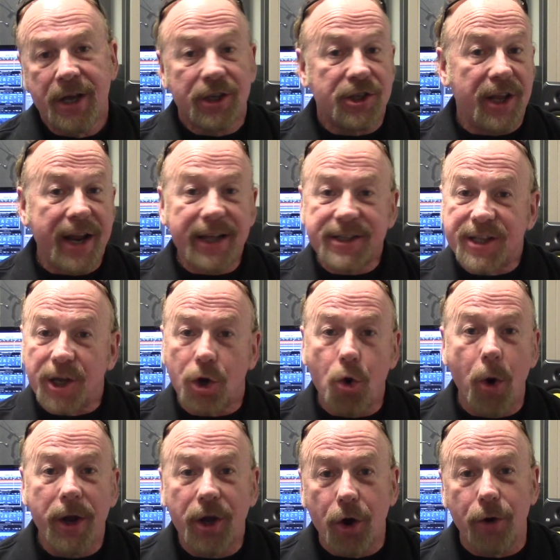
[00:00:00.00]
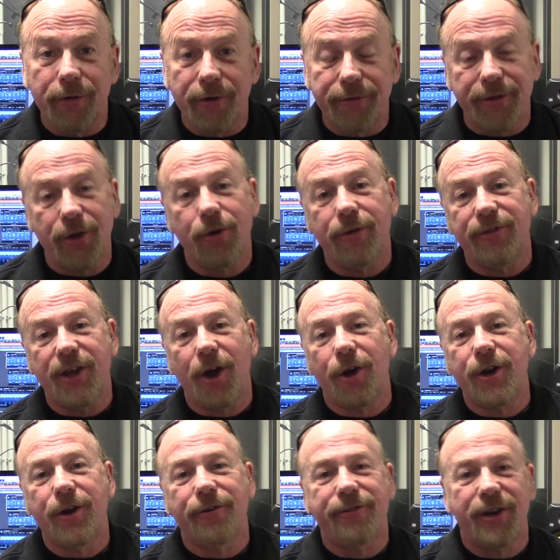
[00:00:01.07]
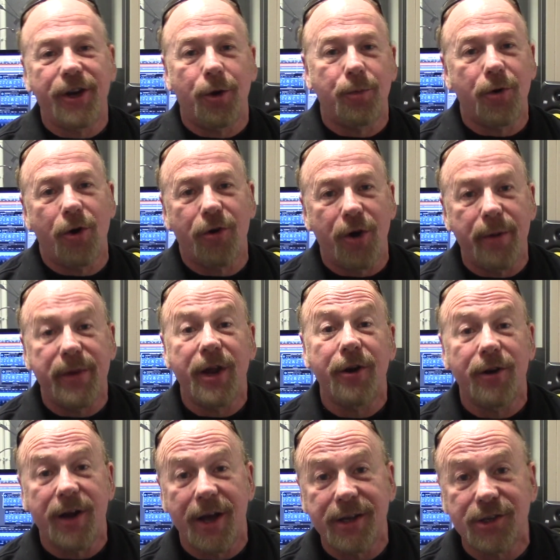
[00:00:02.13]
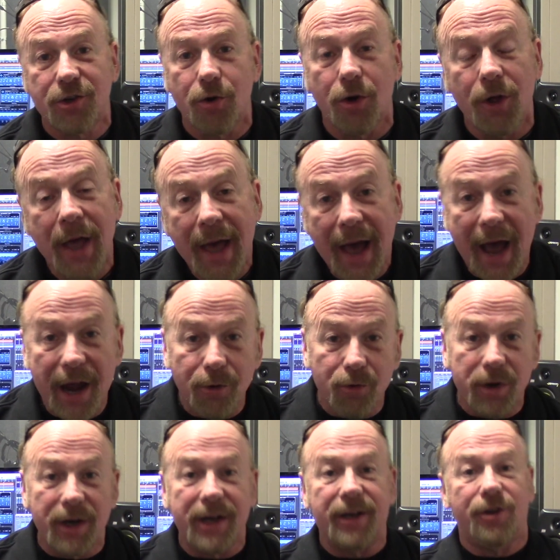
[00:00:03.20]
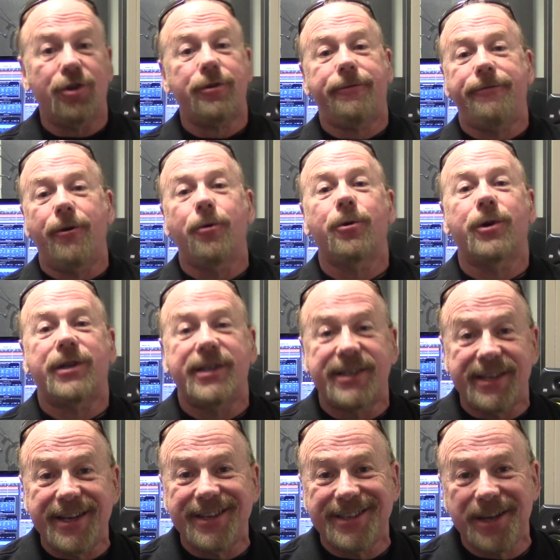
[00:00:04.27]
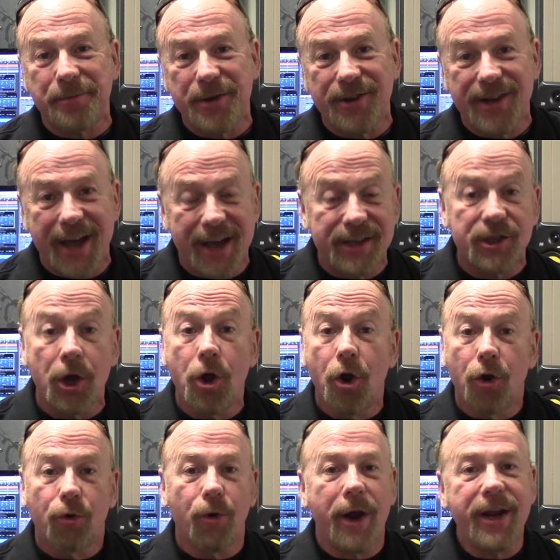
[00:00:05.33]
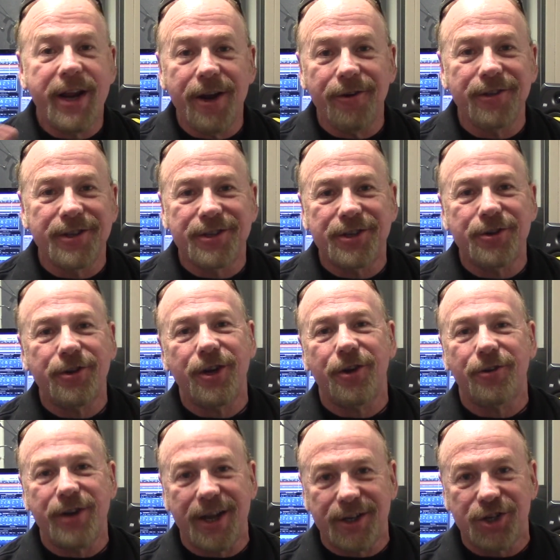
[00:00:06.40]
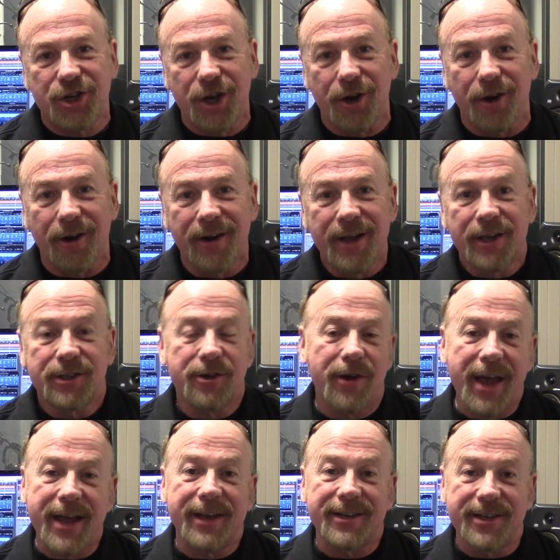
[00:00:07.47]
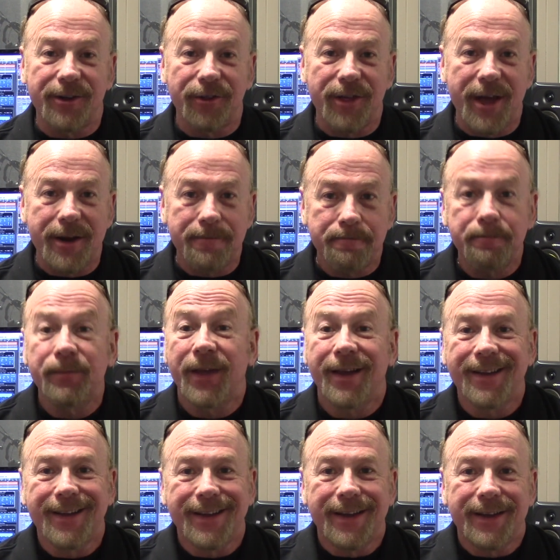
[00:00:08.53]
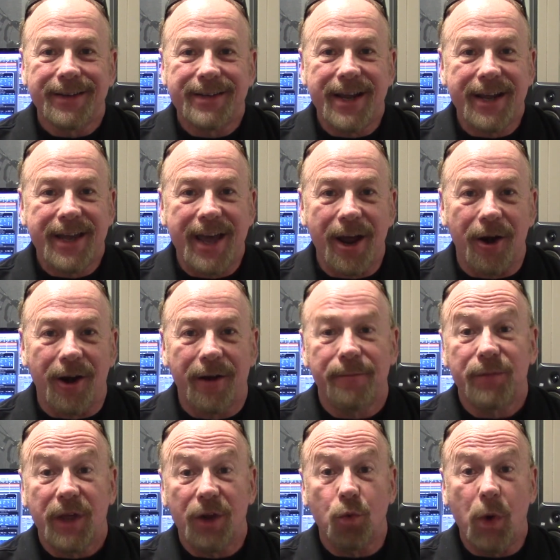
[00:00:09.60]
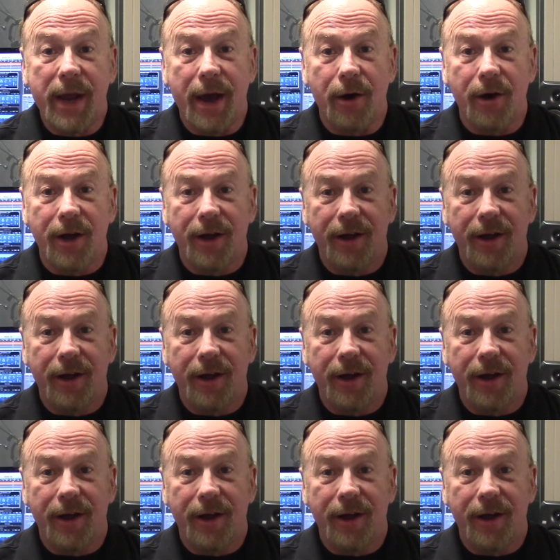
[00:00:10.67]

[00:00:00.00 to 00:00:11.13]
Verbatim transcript: So that's the quick overview of the audio video program here in high school. I really look forward to seeing some of you guys right here in the studio next year. So hey, until then, take care and we out.